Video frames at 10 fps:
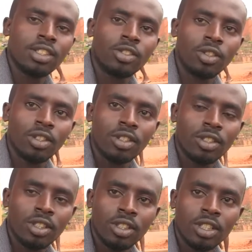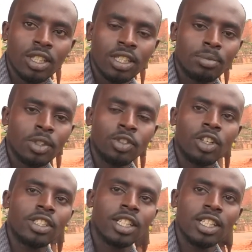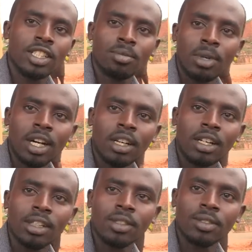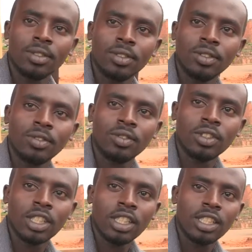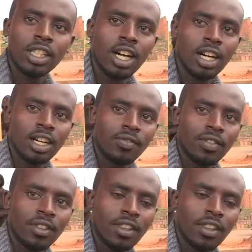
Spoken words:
So Speciosa is my... So you handwrite it on a piece of paper?